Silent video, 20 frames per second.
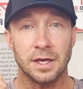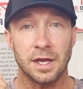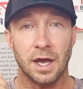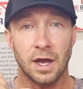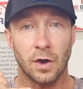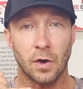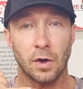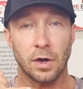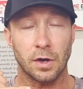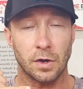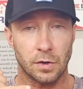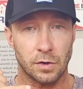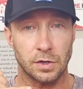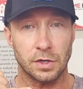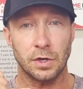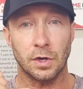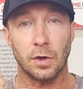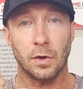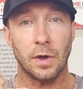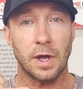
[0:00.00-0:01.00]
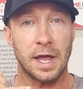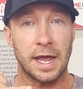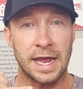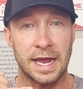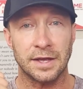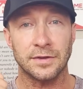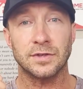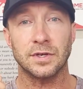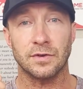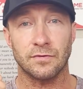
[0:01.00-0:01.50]
Or
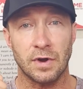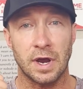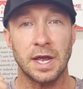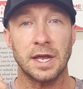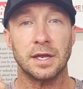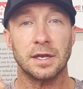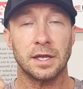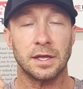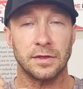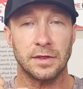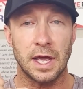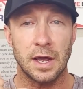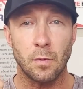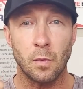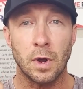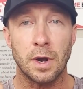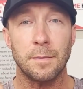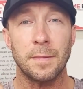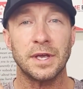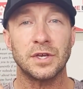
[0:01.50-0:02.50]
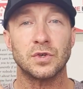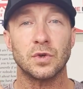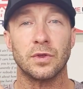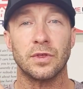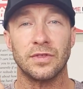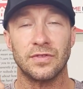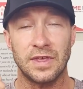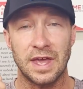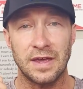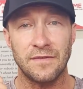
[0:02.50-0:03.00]
answered, right? And they want to make sure
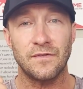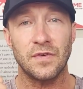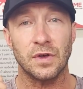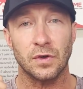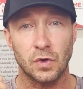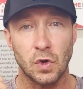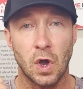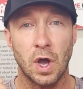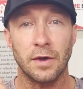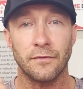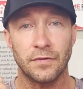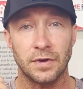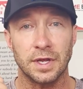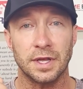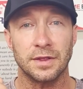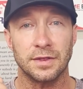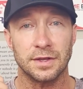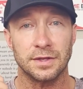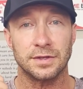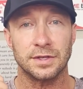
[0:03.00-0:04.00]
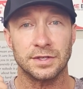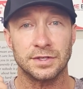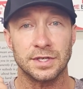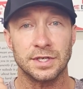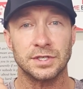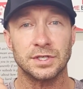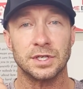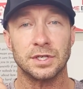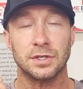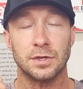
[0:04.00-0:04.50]
that they feel confident in the
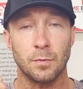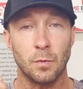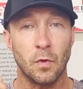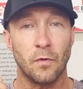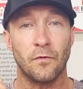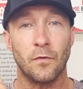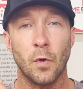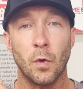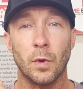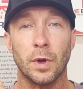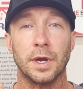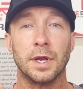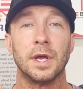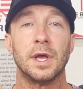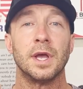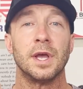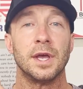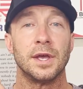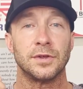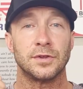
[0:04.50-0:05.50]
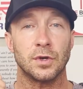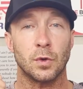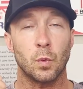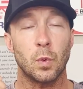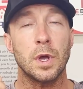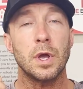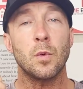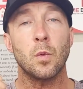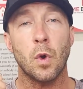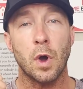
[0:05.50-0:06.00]
decision to move forward. So
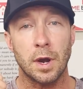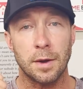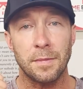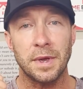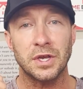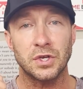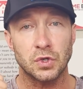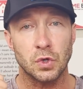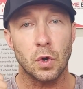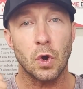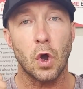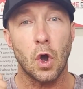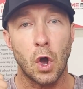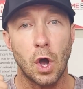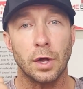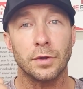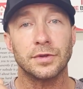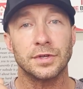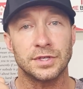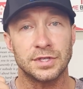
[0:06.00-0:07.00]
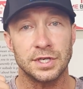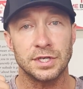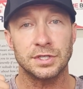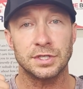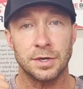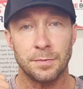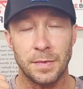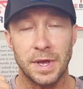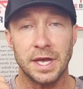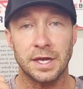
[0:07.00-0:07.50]
we want to make sure all
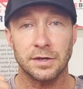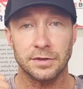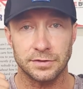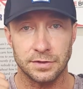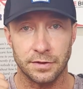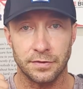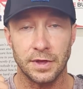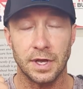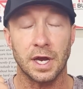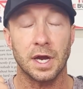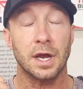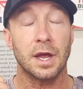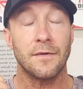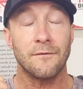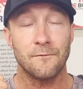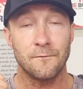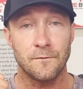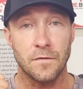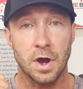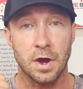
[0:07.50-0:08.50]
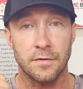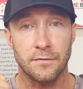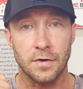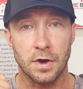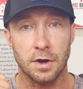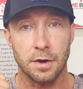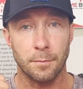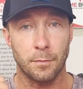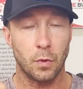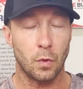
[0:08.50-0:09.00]
decision makers are there. Very,
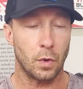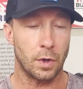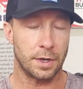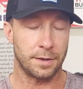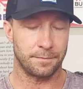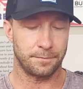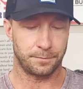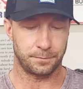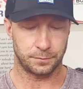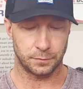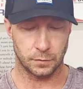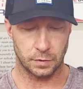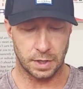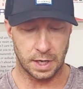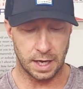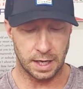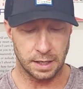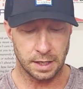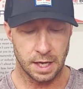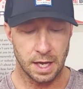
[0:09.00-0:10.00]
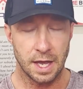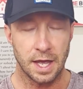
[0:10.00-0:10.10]
very important, okay?